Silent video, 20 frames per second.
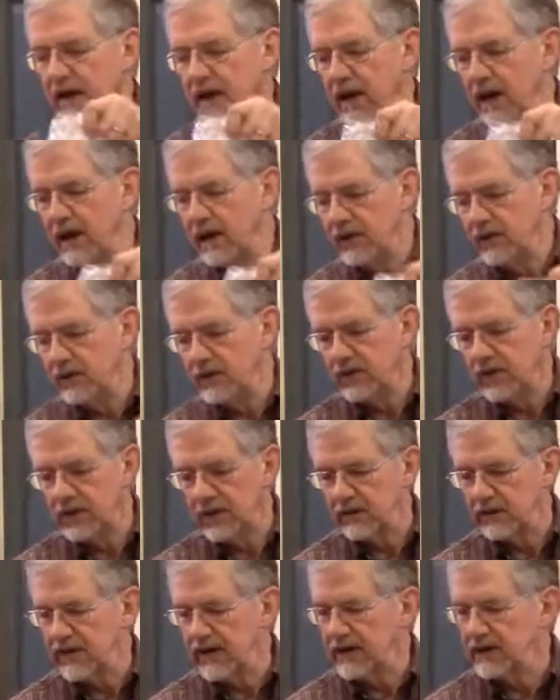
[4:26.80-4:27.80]
oh
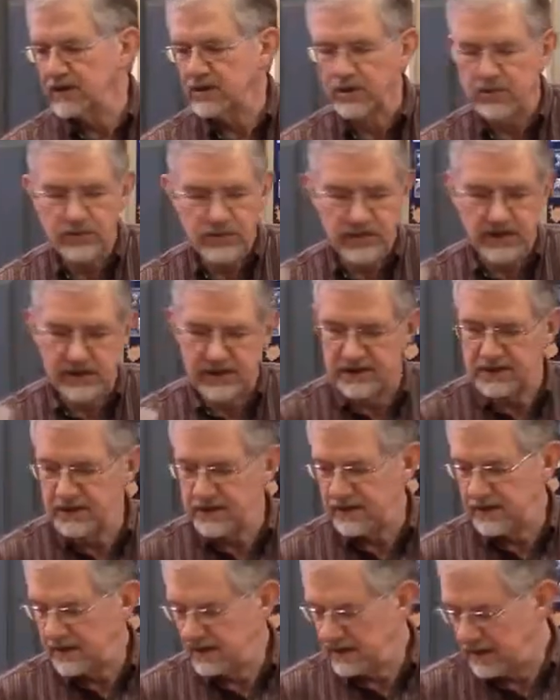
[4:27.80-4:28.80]
look, we got 2 things
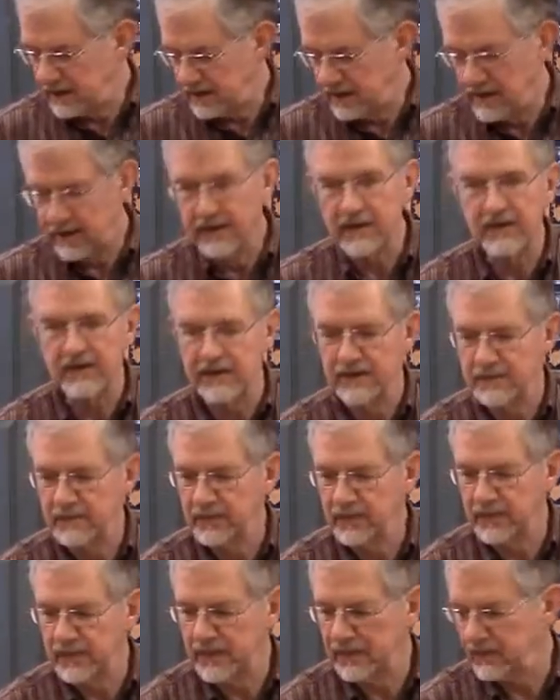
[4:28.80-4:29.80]
in here.
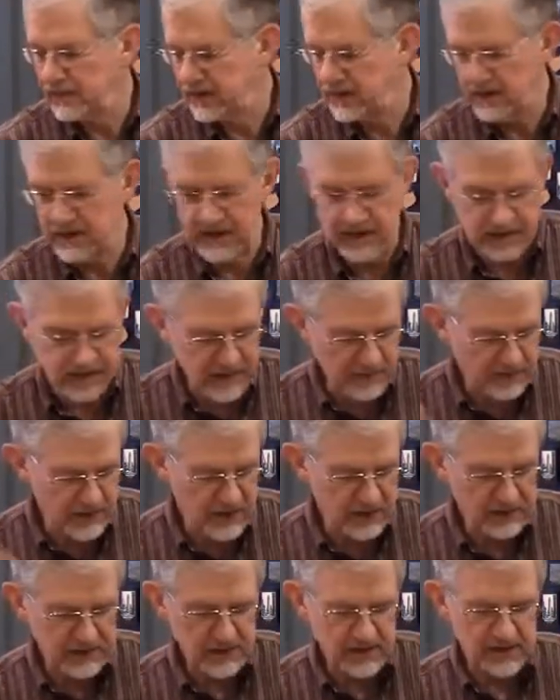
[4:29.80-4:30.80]
We didn't need that
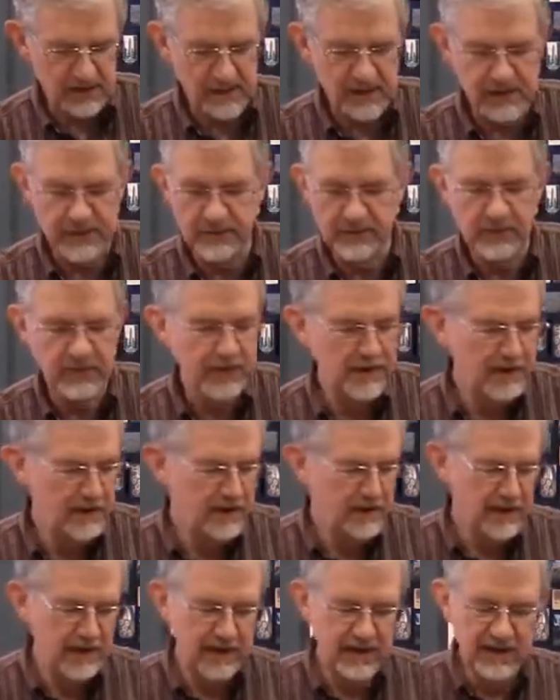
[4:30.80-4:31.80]
box anyway.
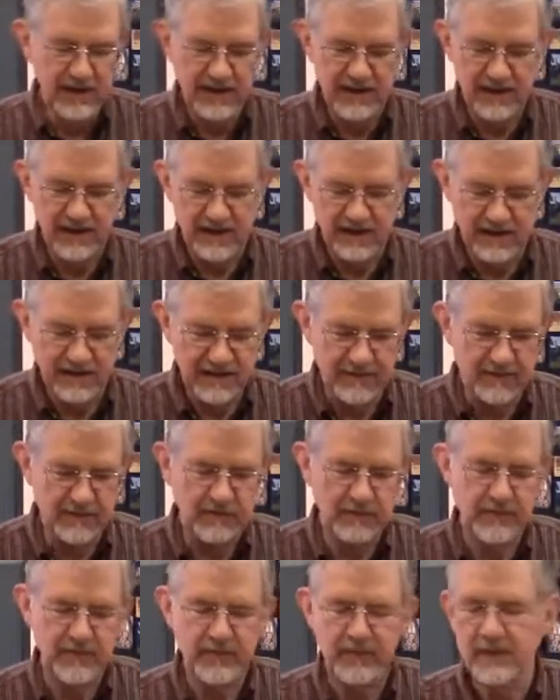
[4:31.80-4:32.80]

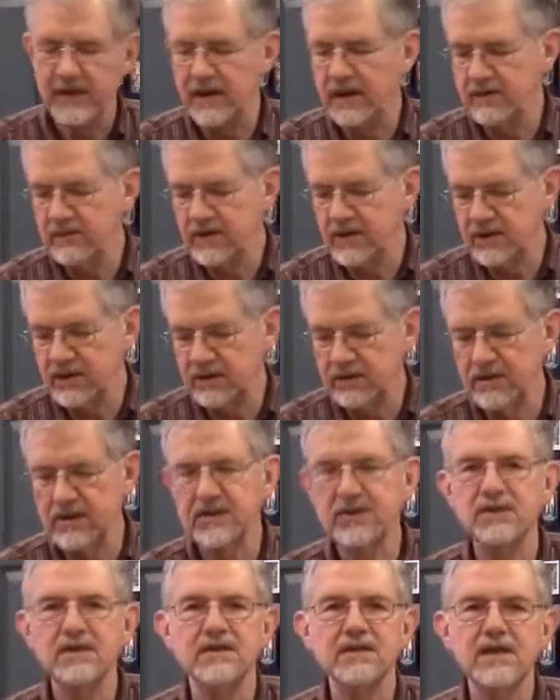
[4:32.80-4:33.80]
I'm going to do
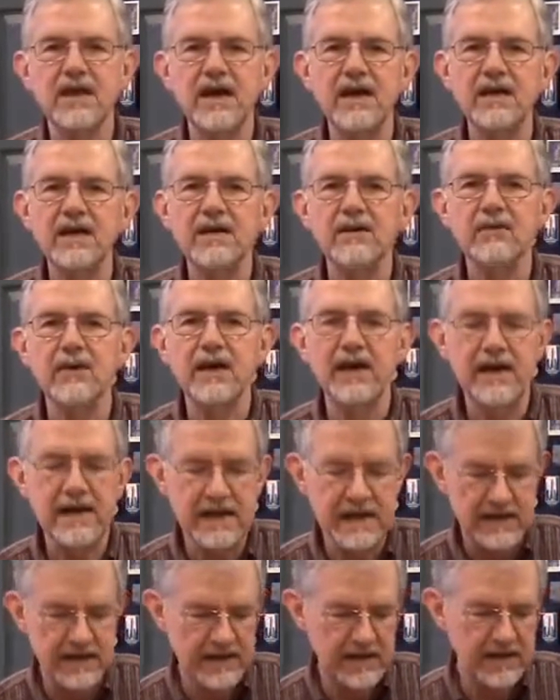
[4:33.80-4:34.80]
this the tidy way,
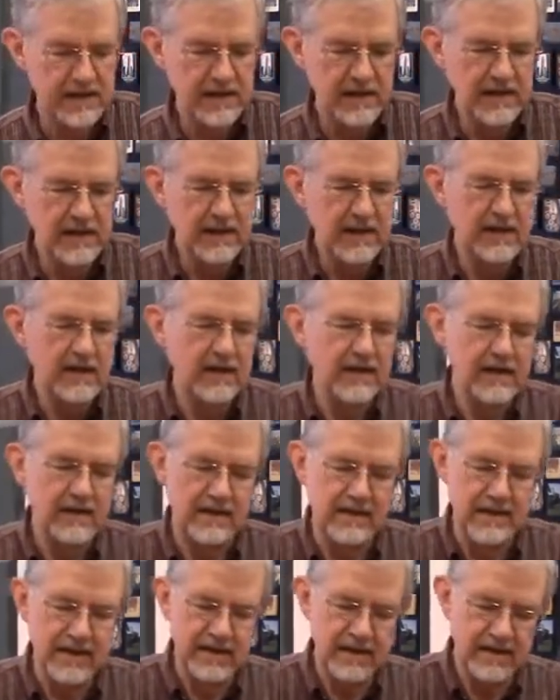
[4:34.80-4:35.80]
I
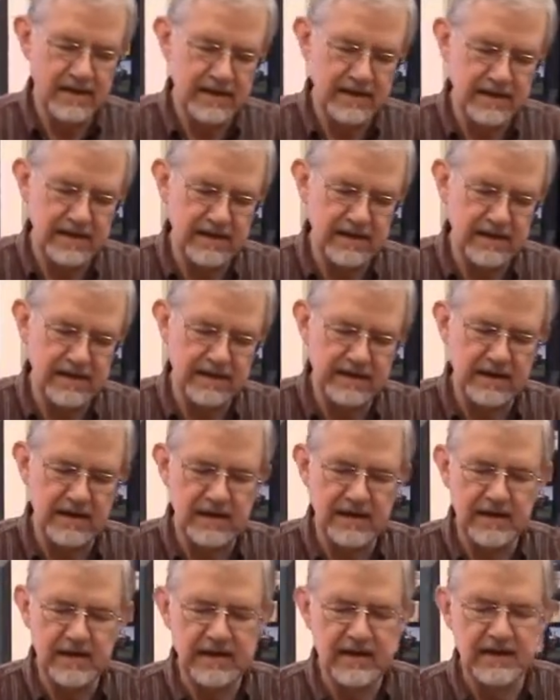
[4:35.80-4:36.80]
think, and
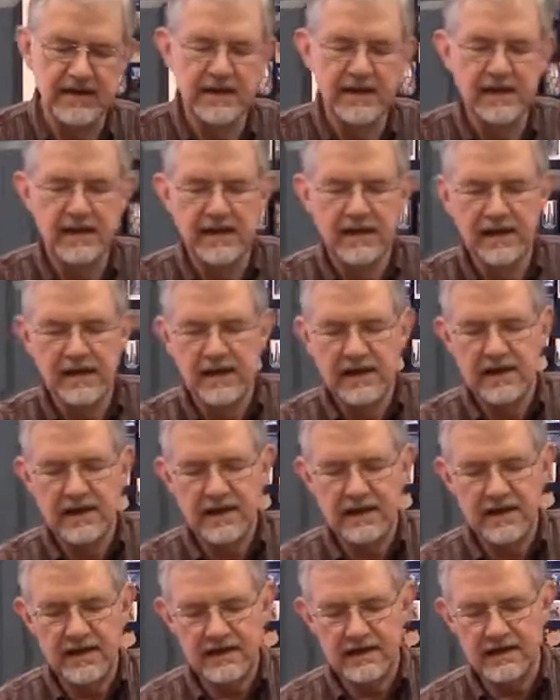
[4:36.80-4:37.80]

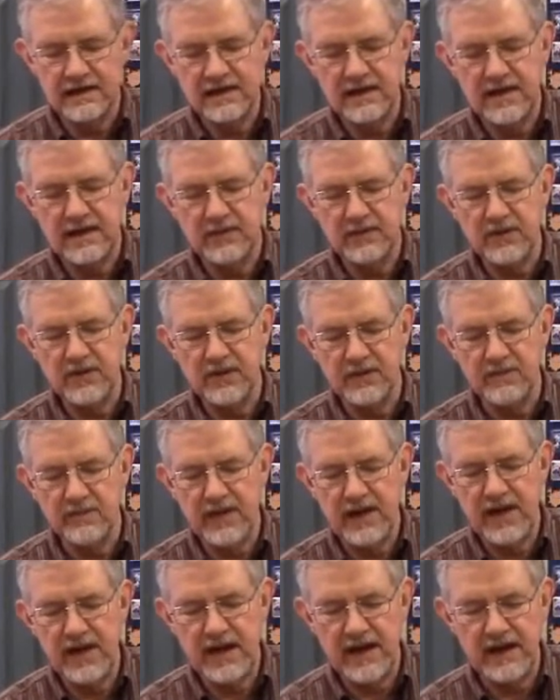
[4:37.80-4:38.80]
cut the top of the
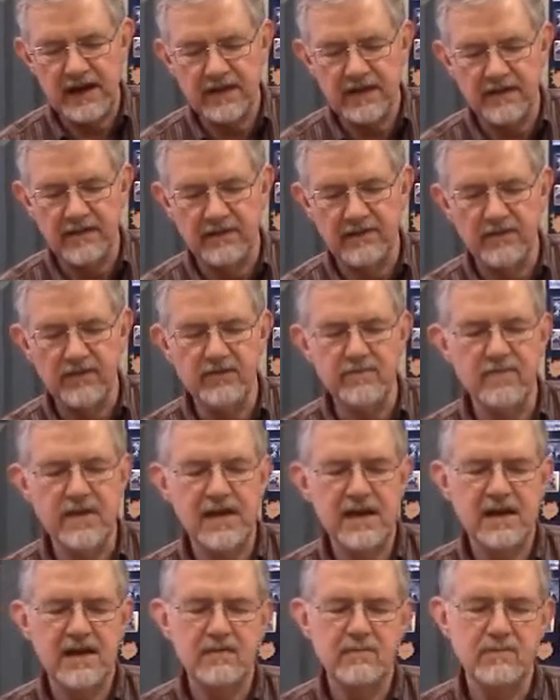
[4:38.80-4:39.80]
bag of the
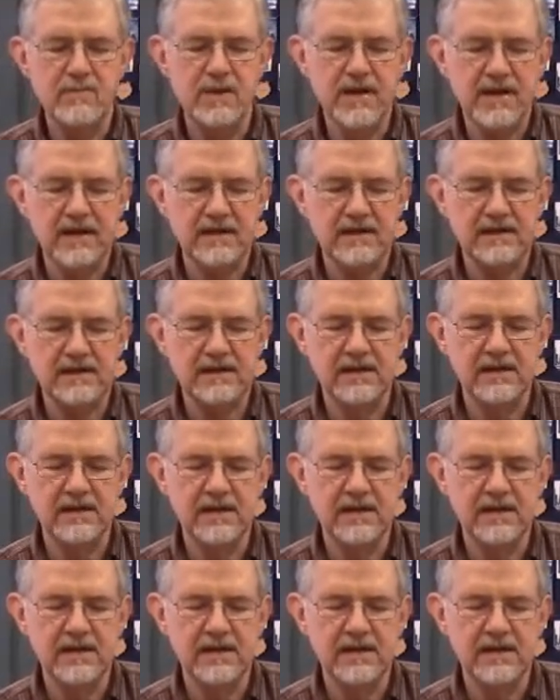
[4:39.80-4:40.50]
main mix